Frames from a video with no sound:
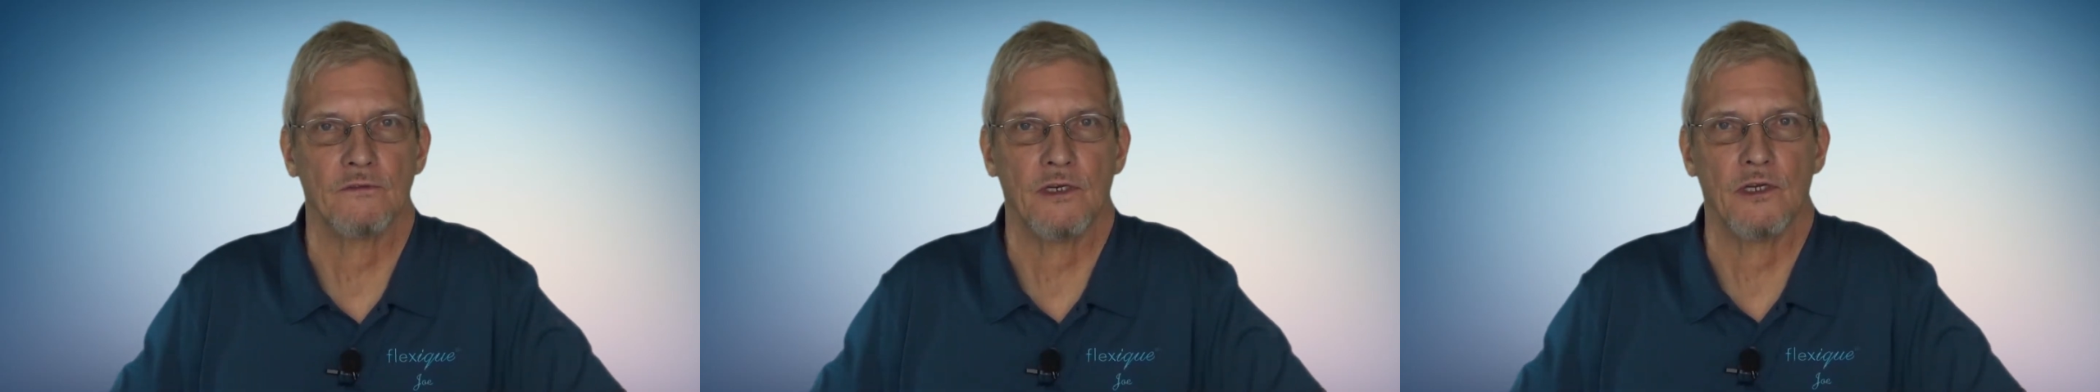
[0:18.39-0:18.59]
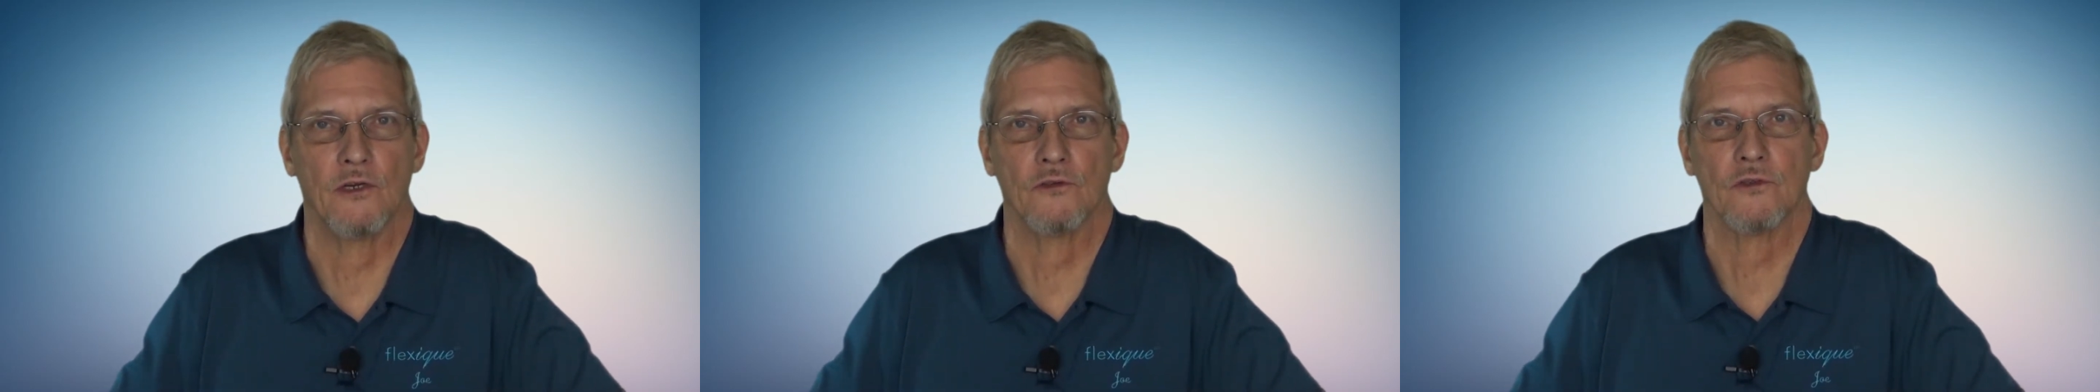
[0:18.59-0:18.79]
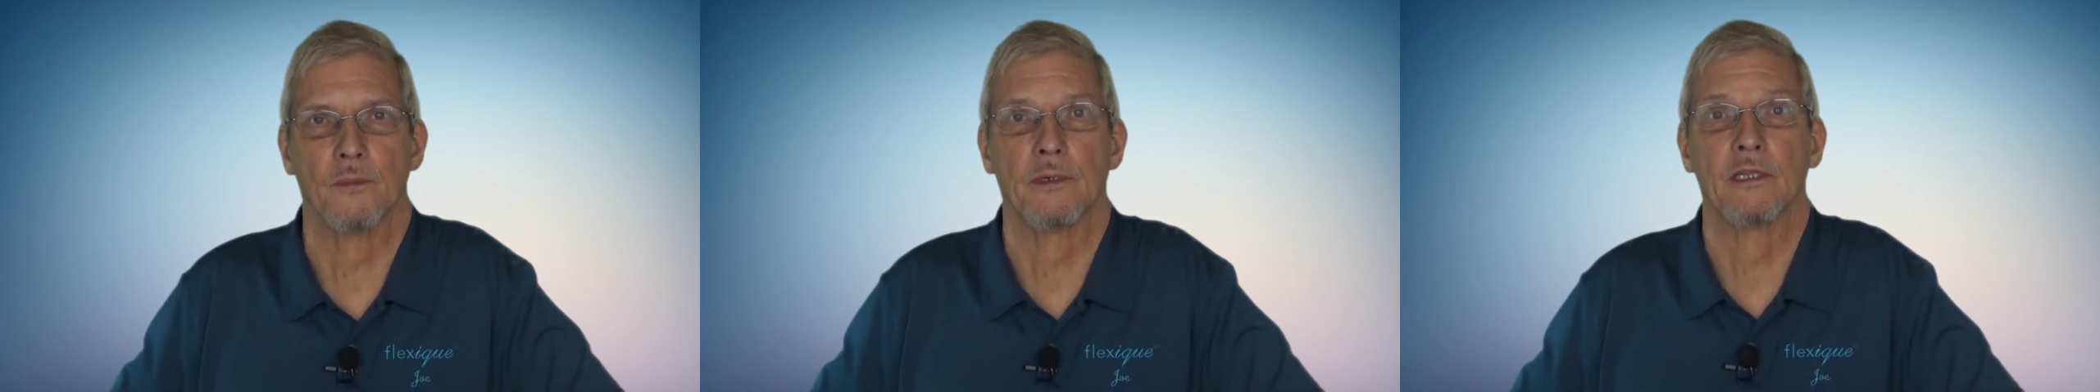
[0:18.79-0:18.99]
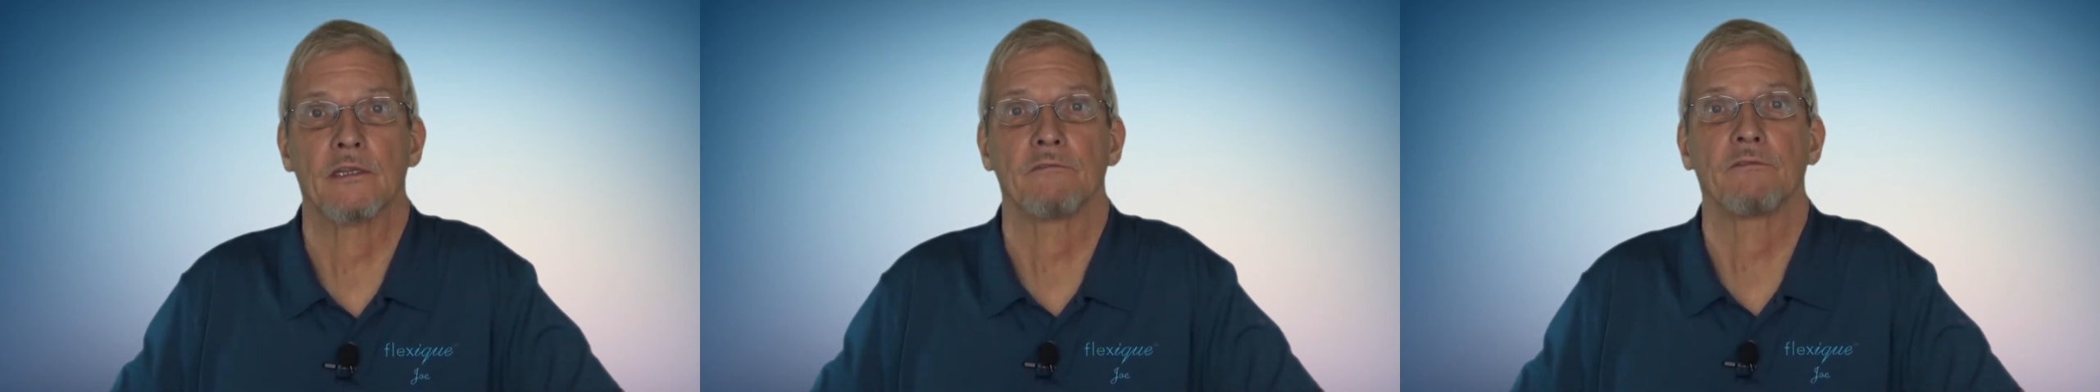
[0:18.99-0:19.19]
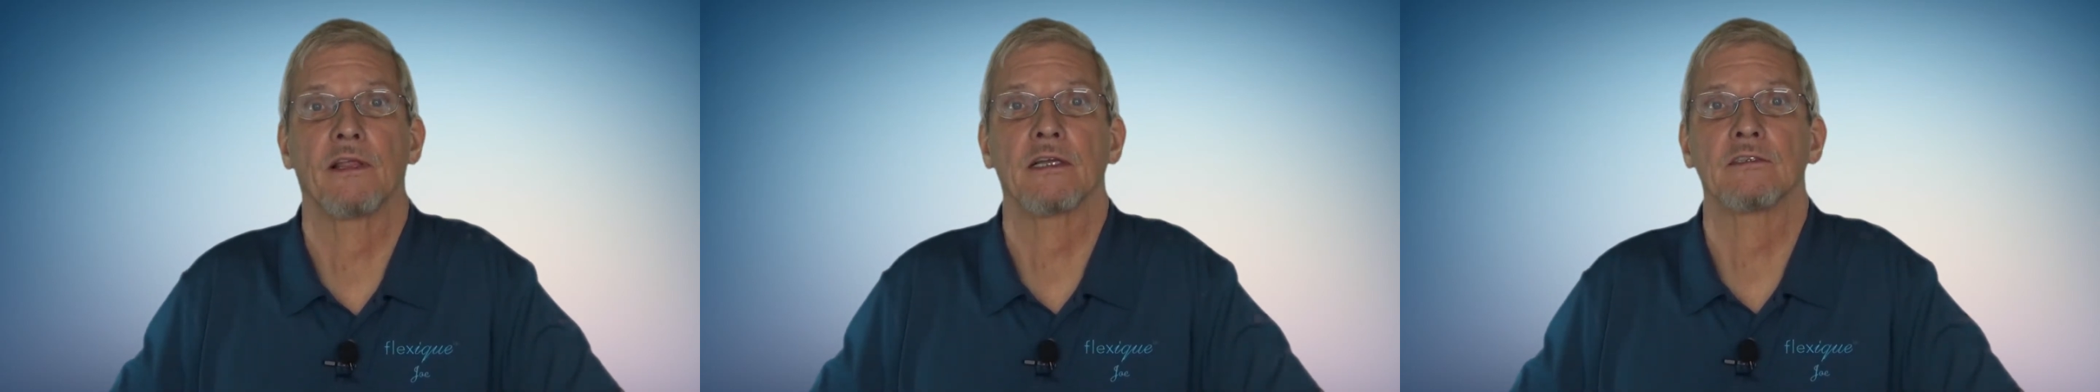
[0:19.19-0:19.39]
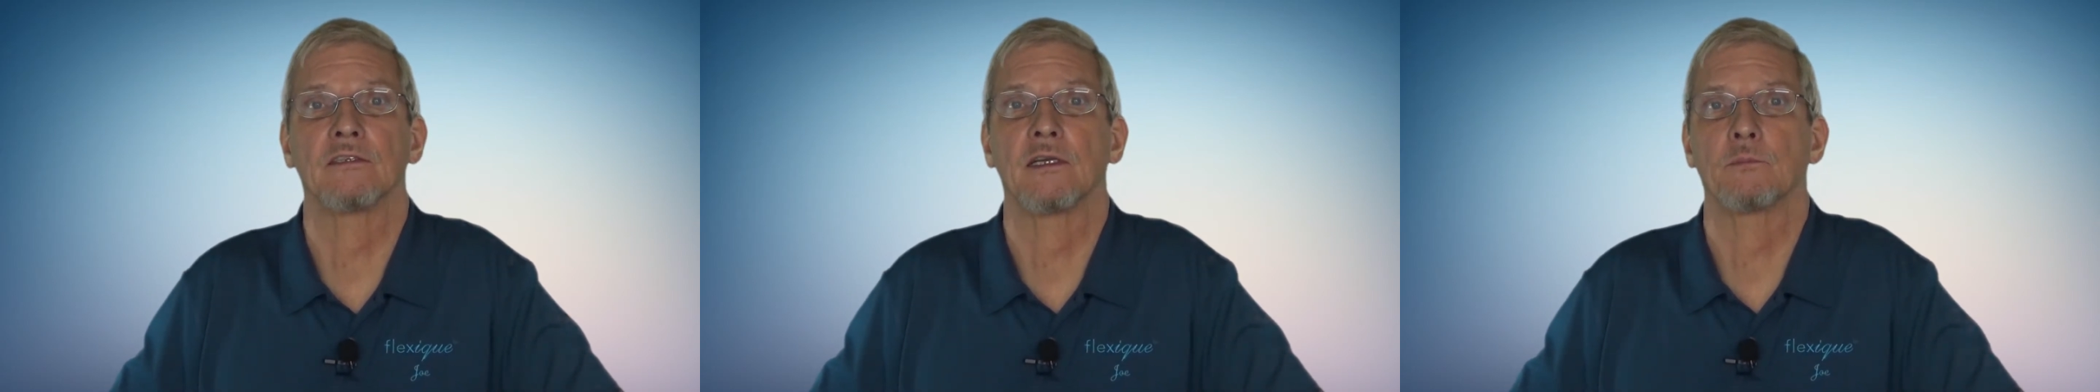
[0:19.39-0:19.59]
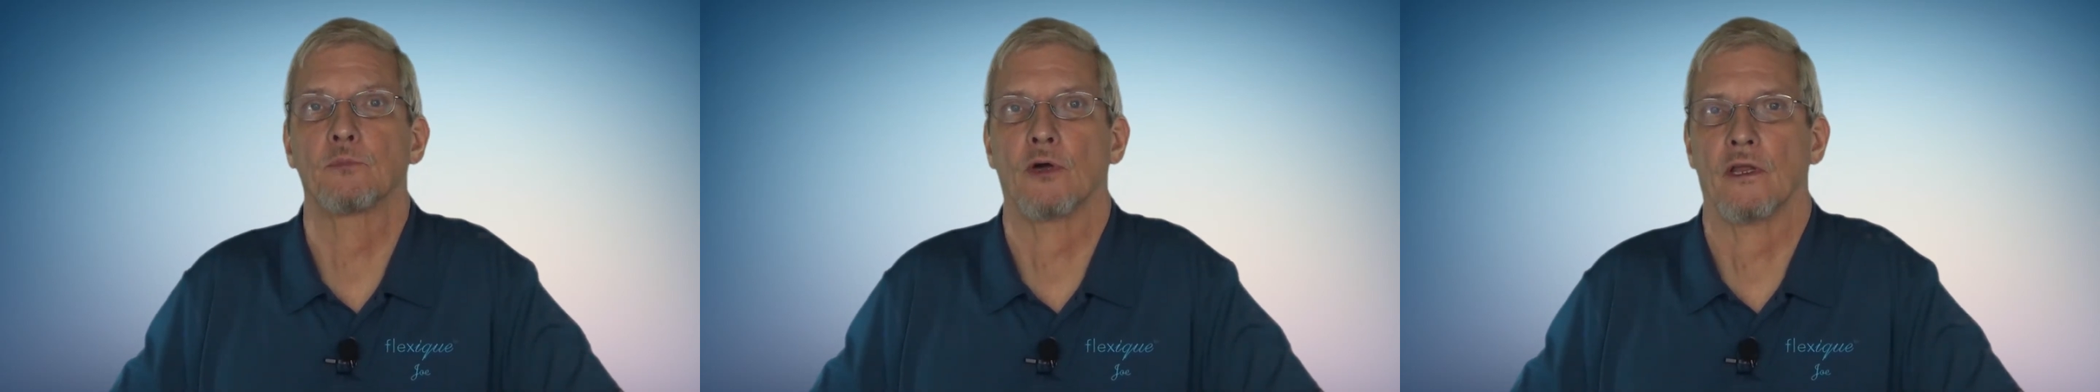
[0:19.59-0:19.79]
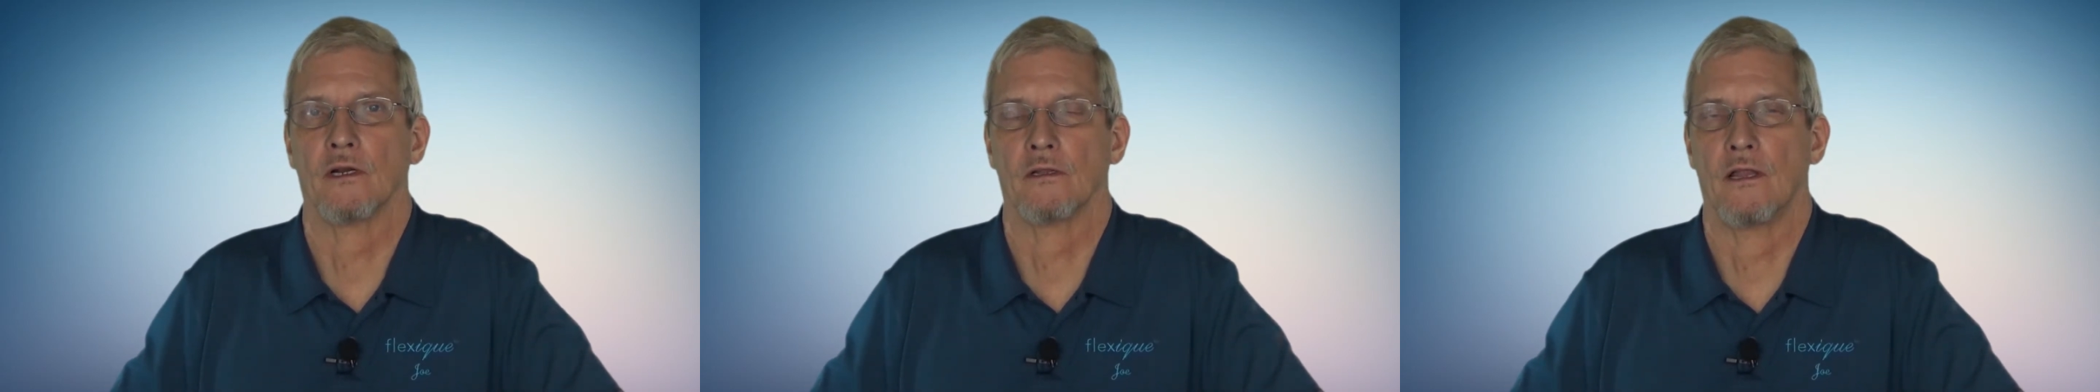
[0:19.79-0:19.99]
videos about the Flexique
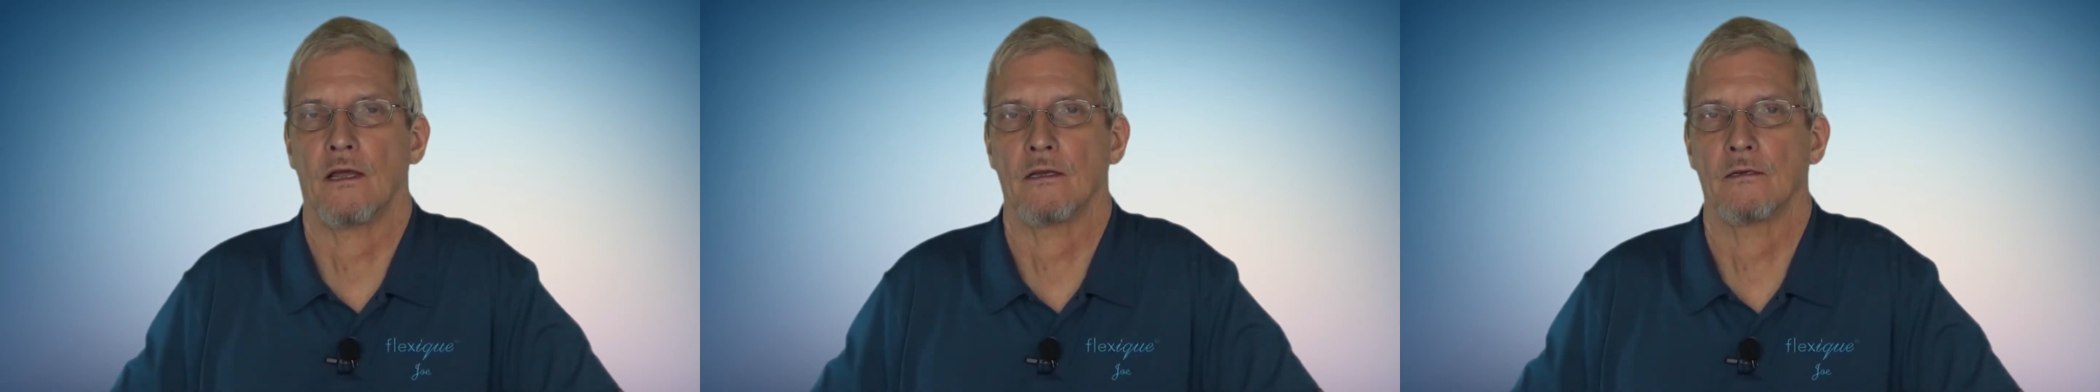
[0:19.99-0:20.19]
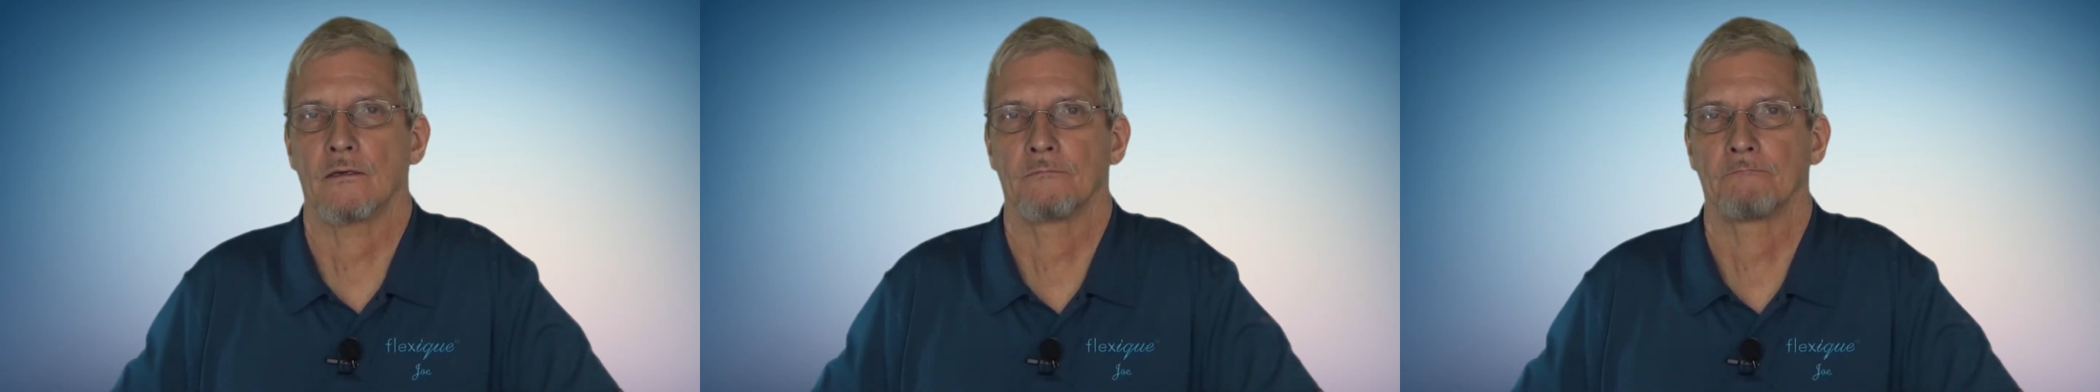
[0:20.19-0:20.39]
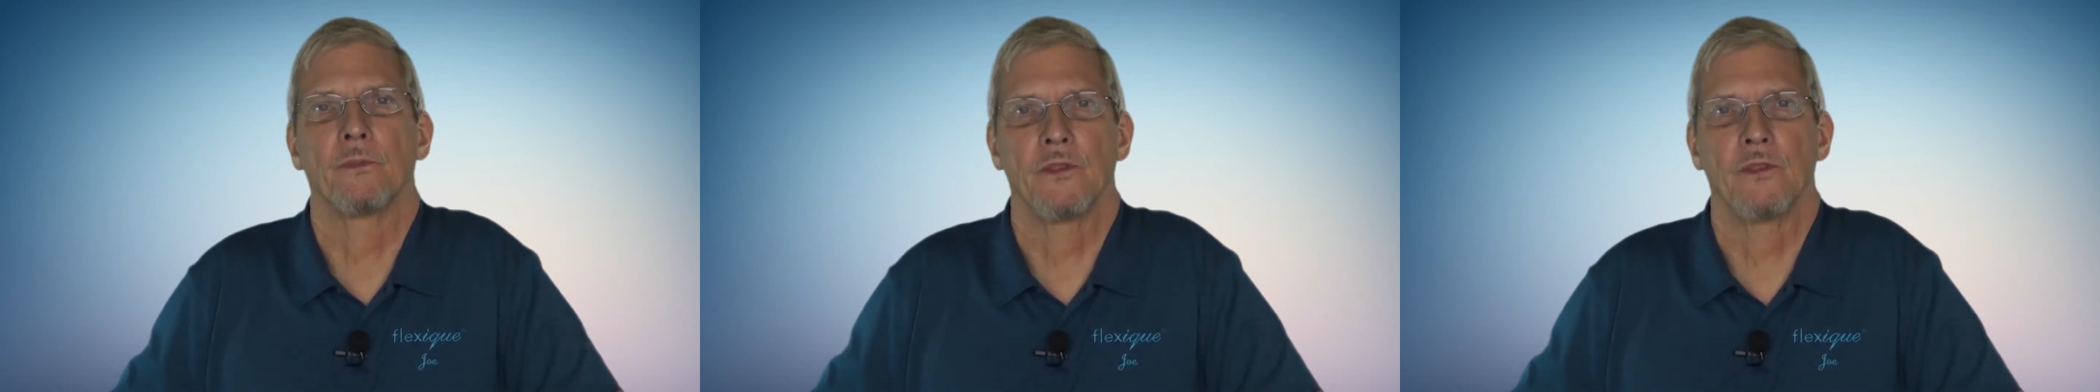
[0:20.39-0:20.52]
product line.